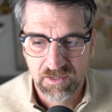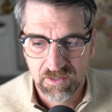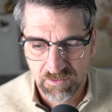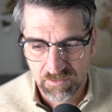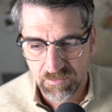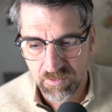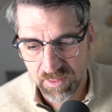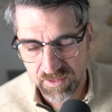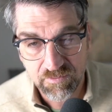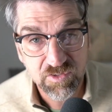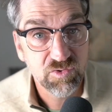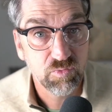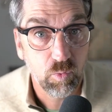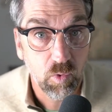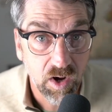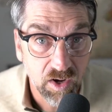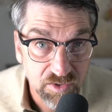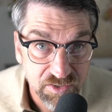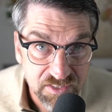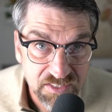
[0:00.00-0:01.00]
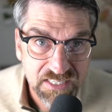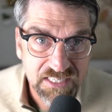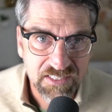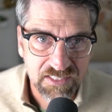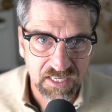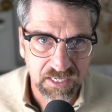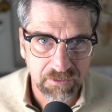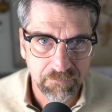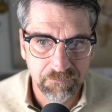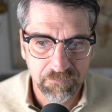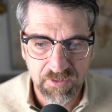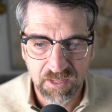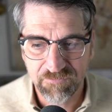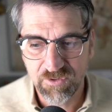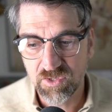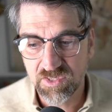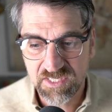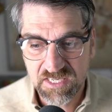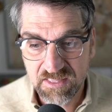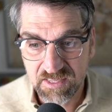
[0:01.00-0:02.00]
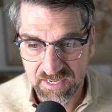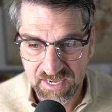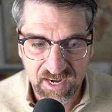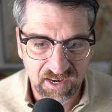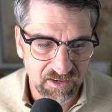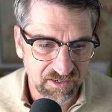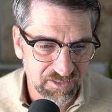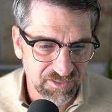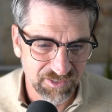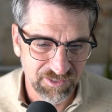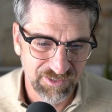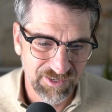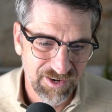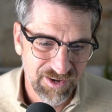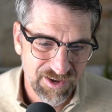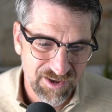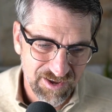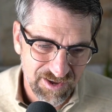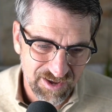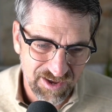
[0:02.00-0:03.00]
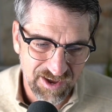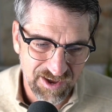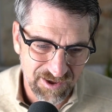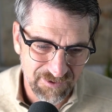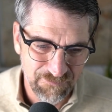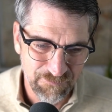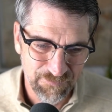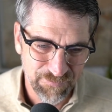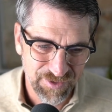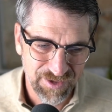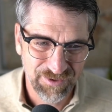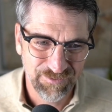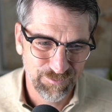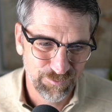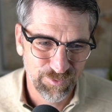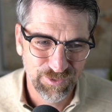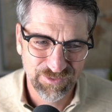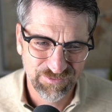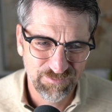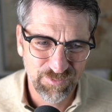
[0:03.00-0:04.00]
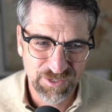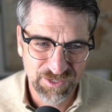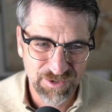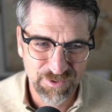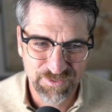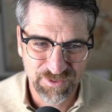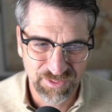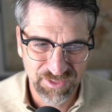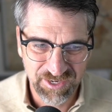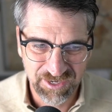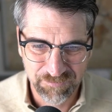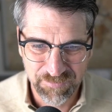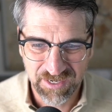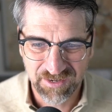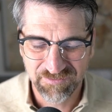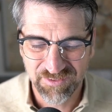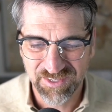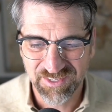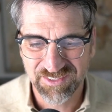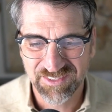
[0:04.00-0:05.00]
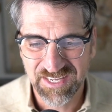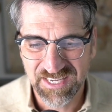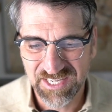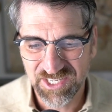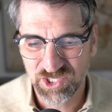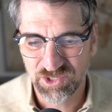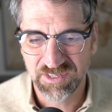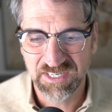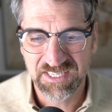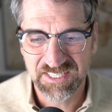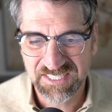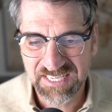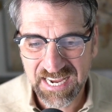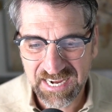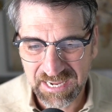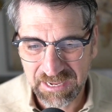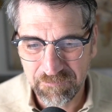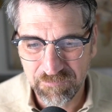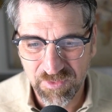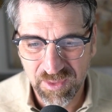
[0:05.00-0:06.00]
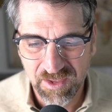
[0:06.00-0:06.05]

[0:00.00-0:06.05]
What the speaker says: Walt Disney. If you see the character, we'll go through a little bit of the history in a second.